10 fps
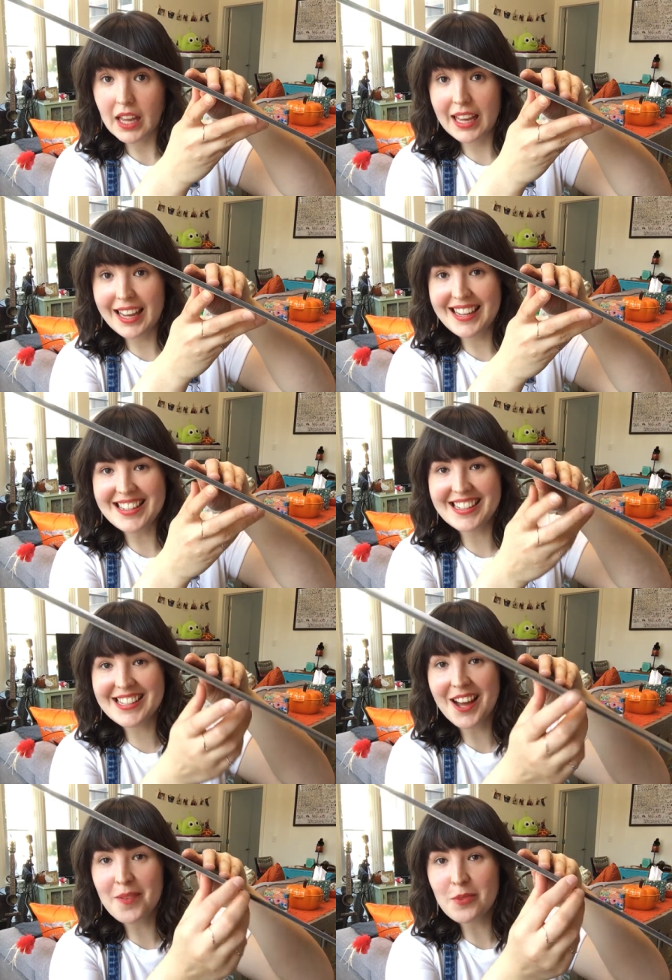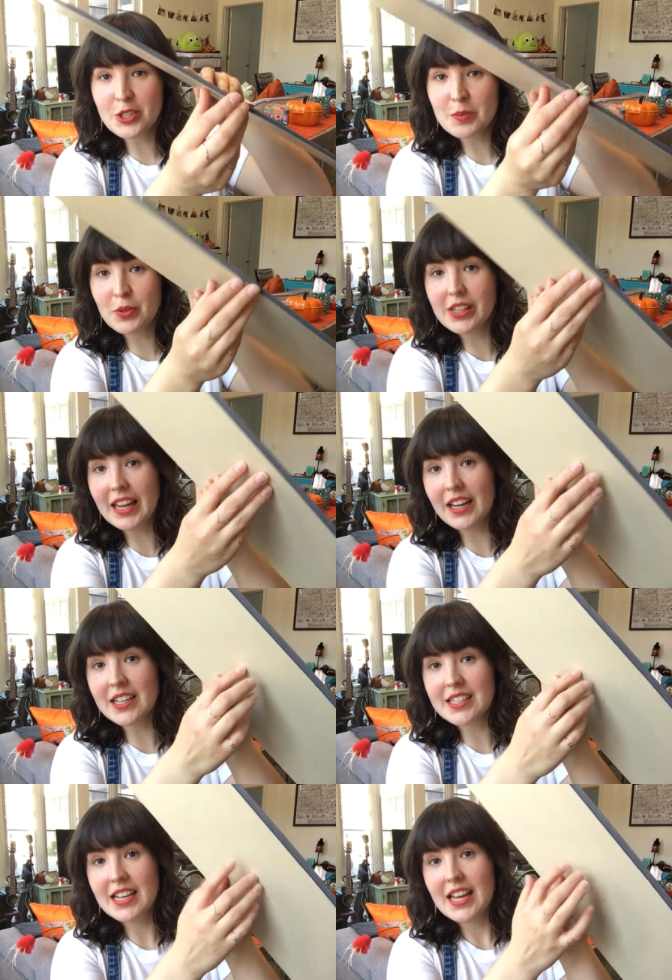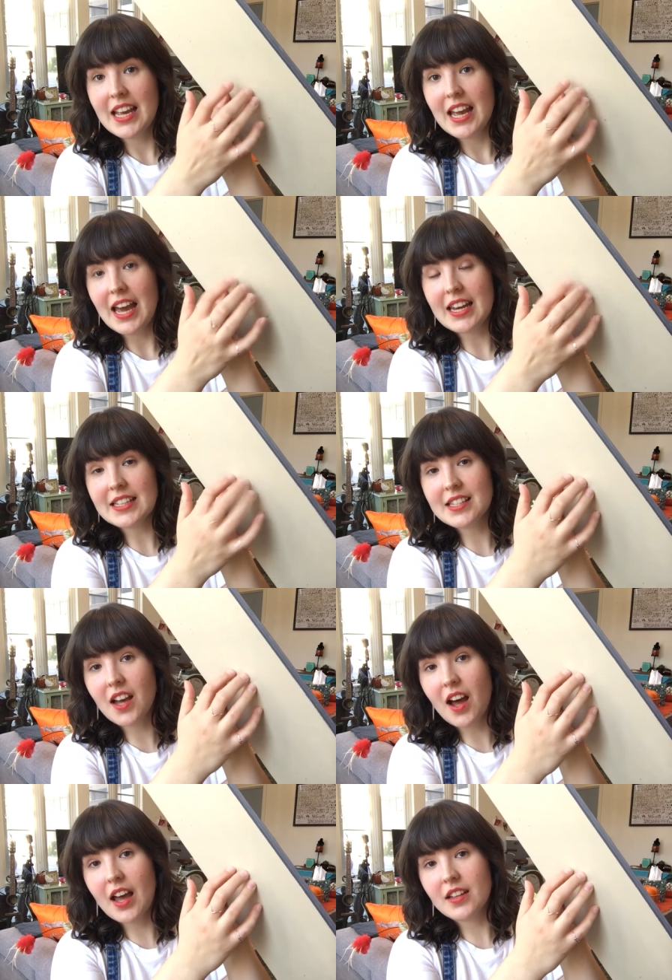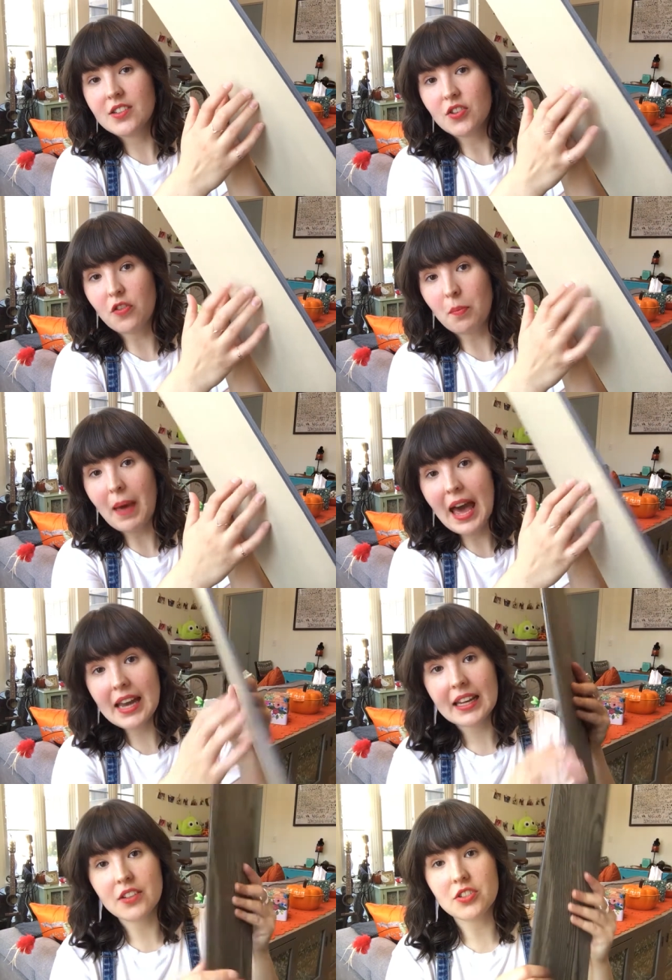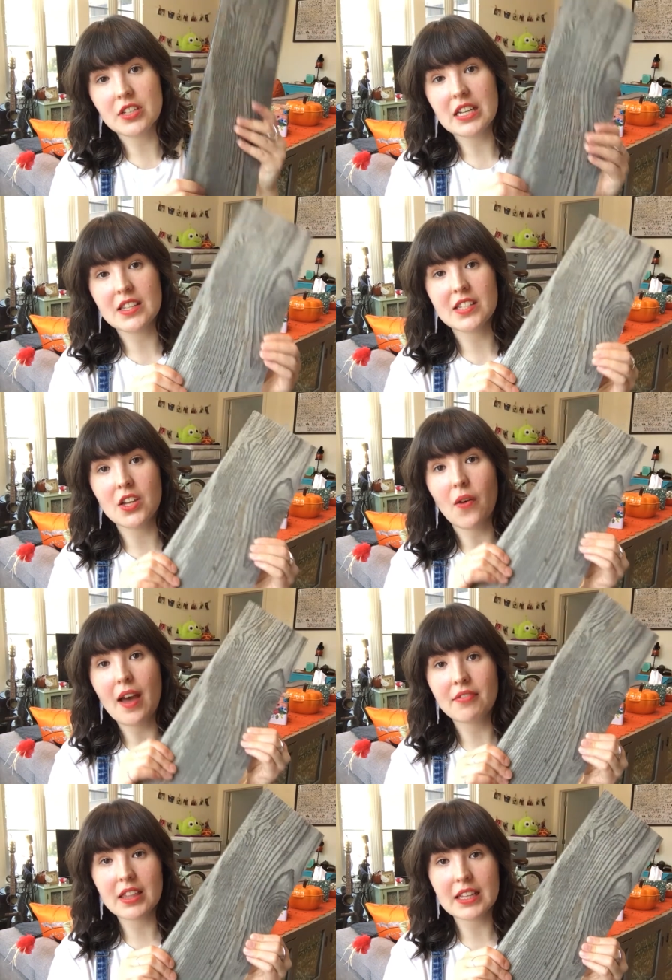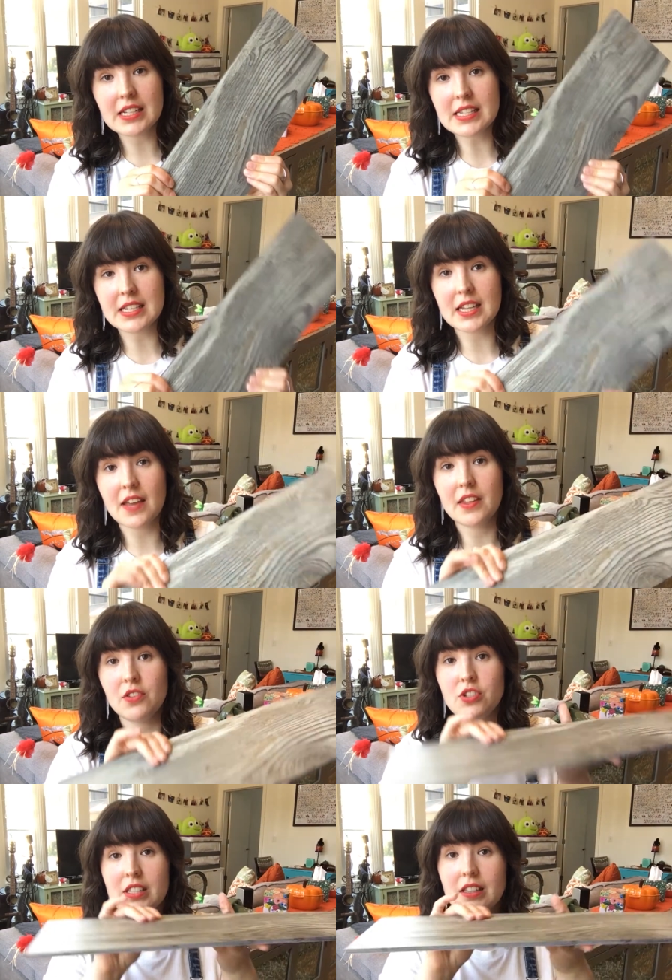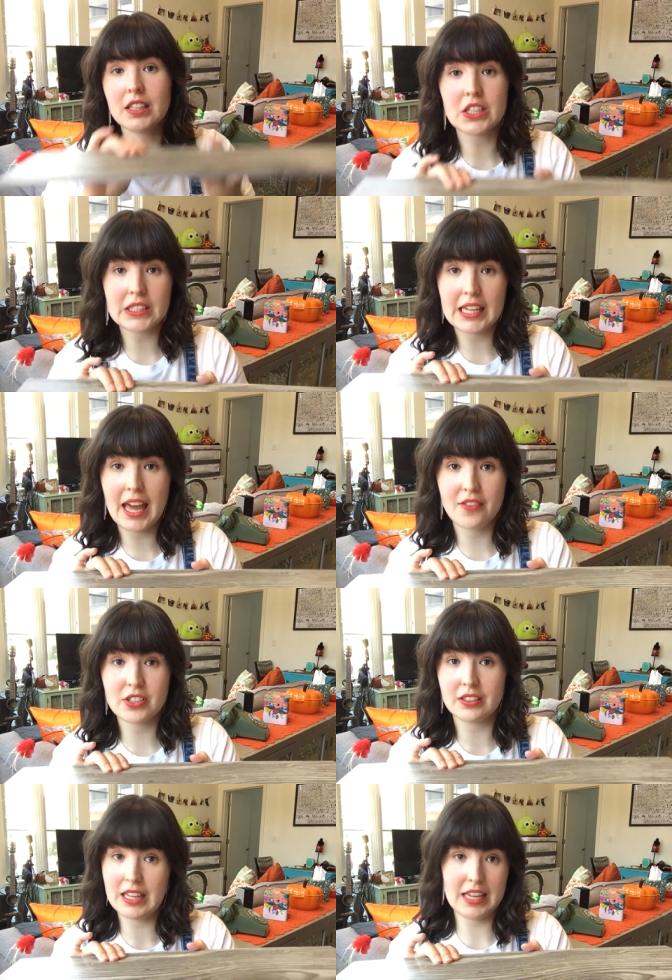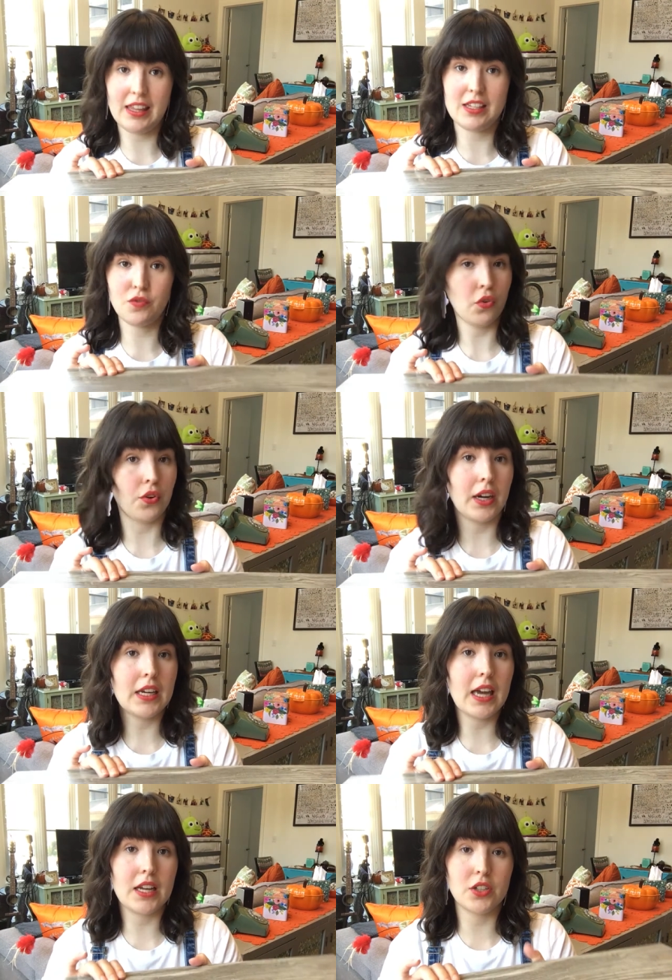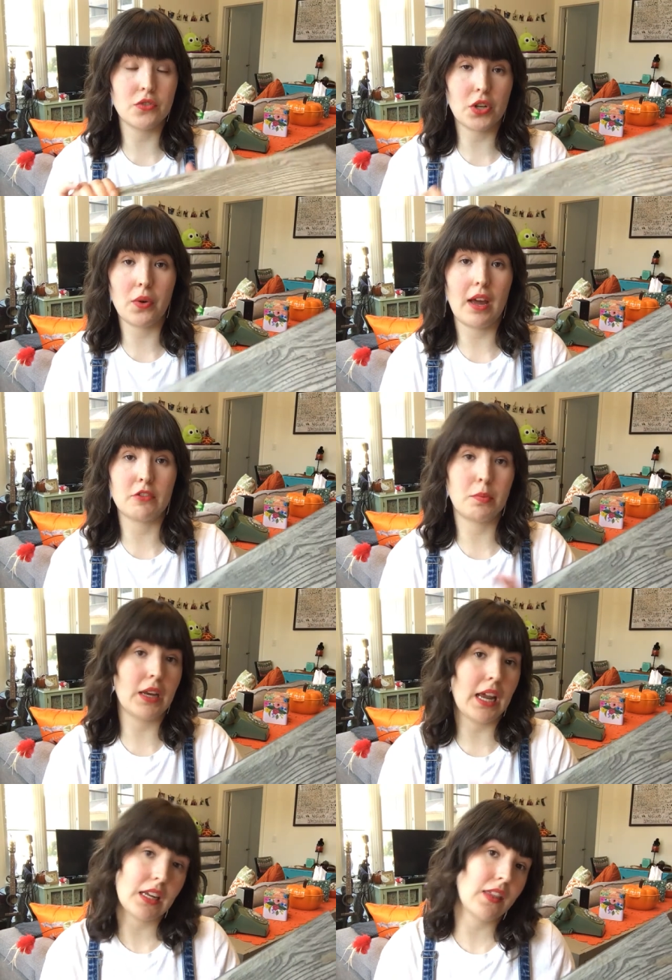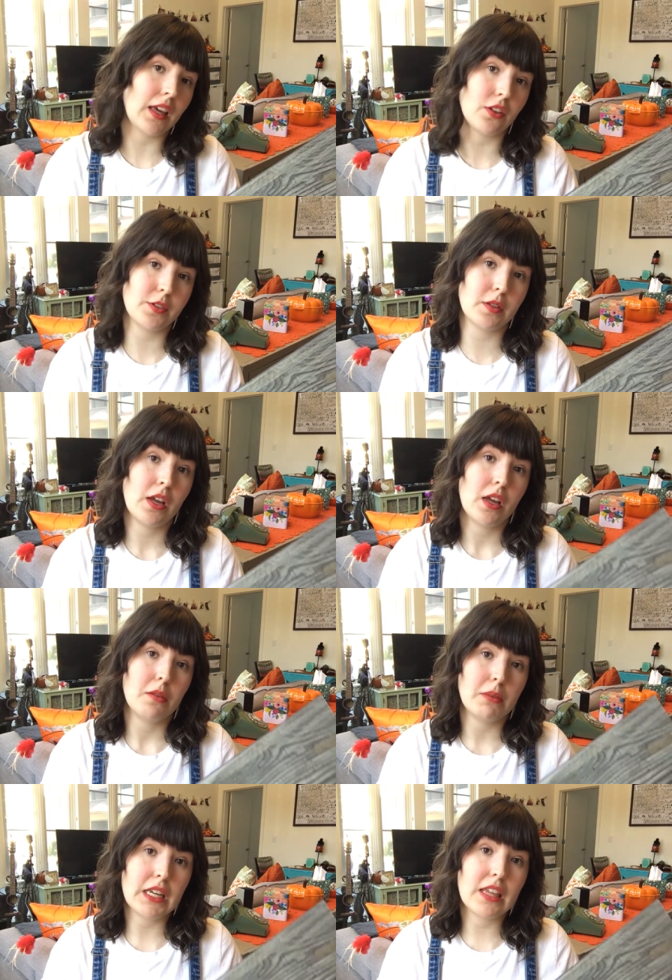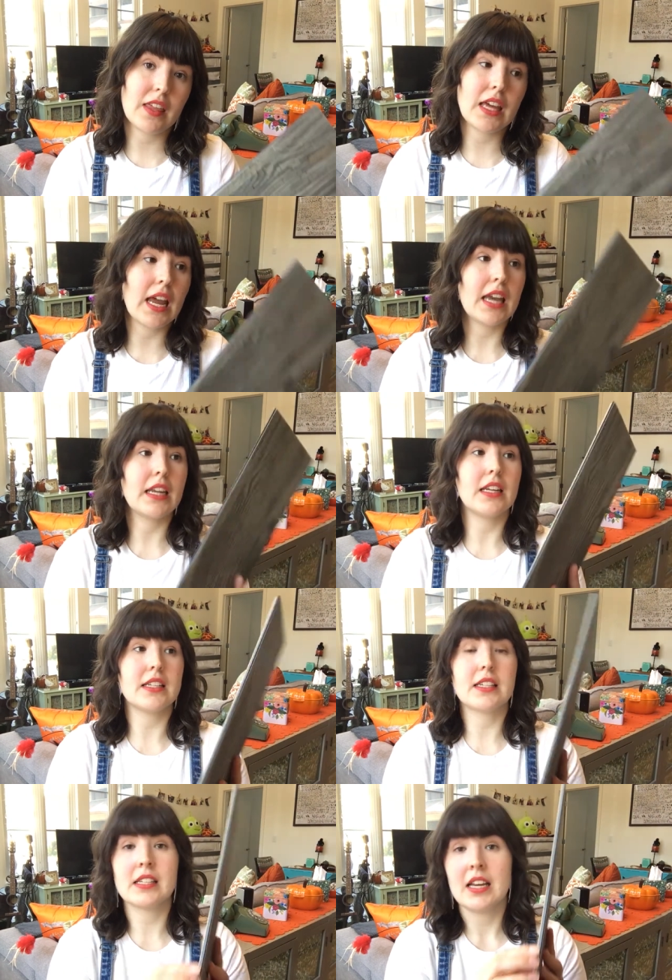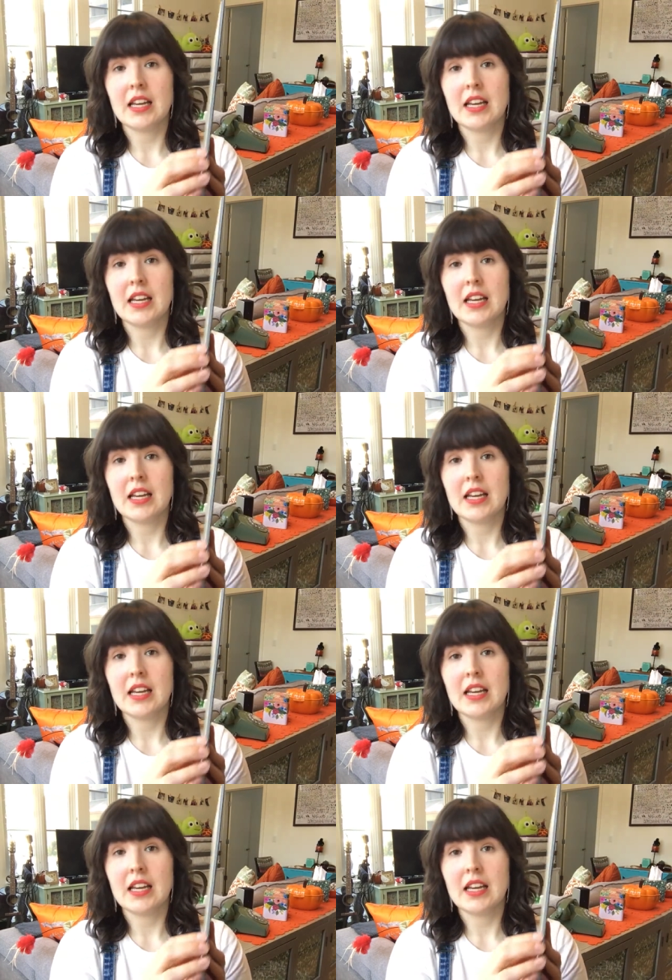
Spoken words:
and it's got multiple layers, and it's got sort of the padding underneath. So everything is designed that you just literally have to lay this flooring and you don't have to put anything else beneath it, and it is